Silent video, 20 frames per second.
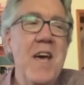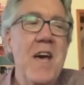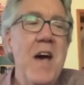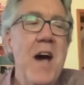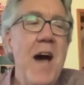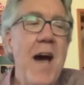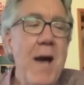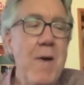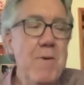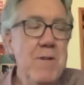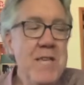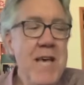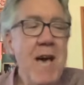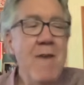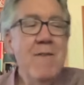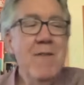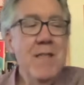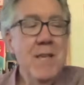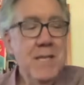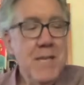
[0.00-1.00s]
I was
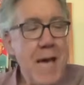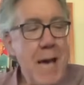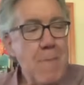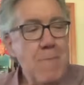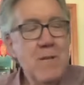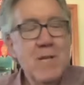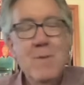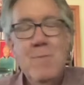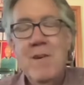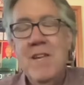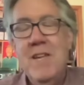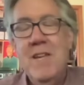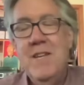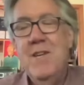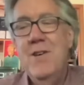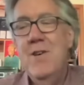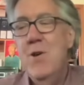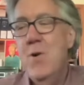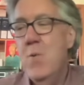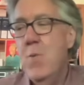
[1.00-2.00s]
having this happen to me and I
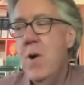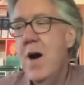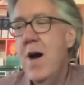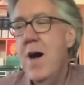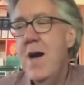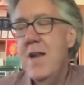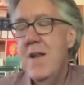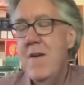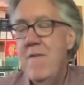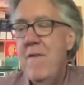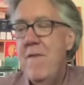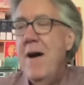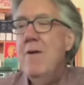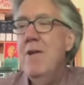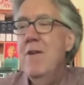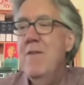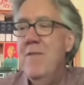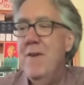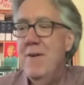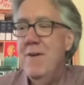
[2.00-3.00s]
didn't know why, and I
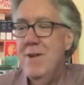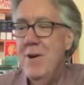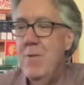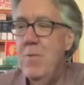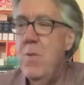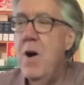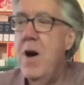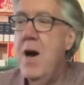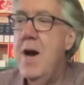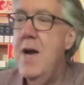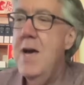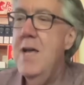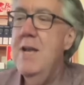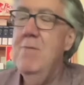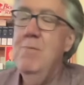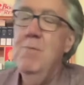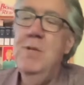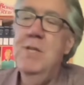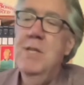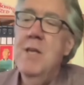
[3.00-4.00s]
finally found out why,
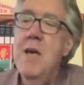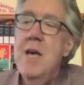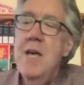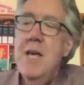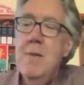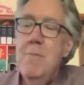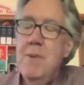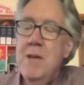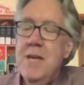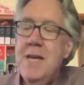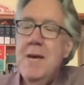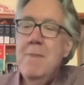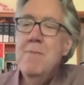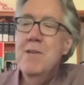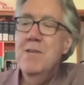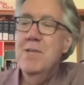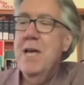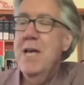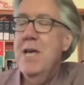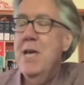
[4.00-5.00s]
and it became
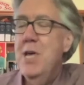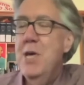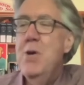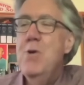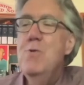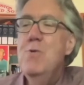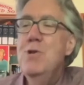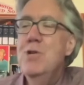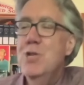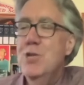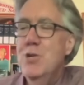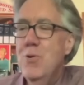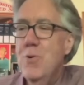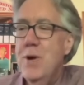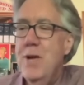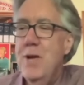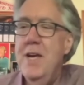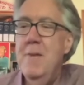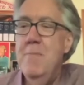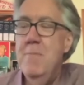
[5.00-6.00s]
this like huge
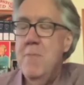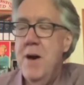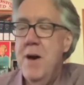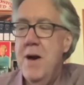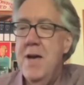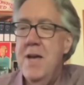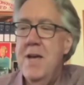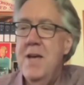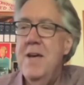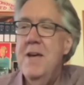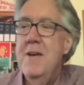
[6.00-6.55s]
story in my